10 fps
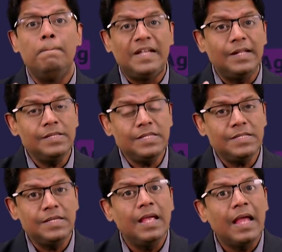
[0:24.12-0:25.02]

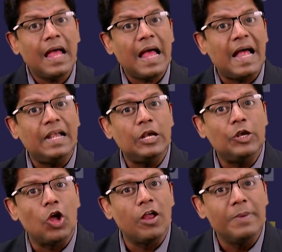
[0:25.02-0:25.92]
metals and
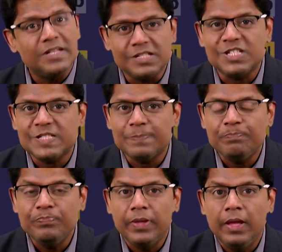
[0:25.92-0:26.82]
non-metals,
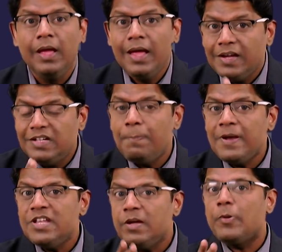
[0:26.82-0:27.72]

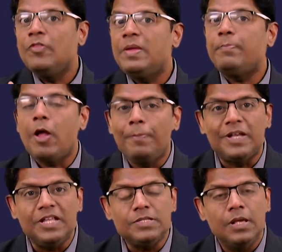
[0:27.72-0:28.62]
depending upon their
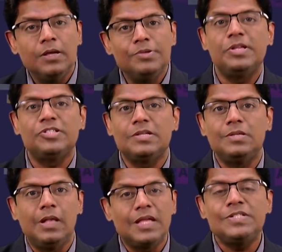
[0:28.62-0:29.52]
properties such
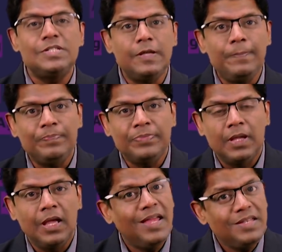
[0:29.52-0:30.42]
as luster,
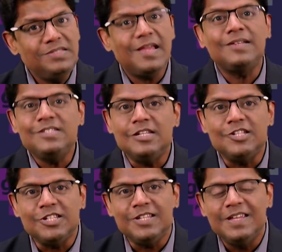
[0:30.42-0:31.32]

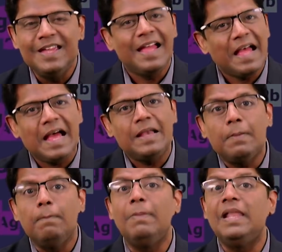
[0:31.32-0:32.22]
ductility
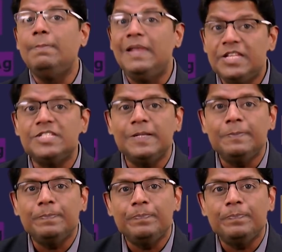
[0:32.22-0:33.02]
and malleability.